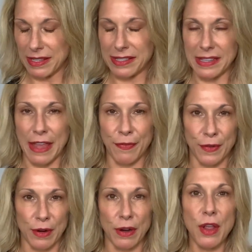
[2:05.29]

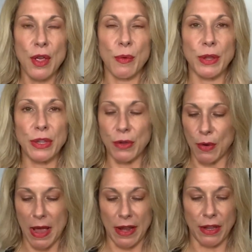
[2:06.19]
safer when you
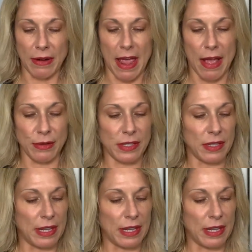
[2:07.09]
go out of your house.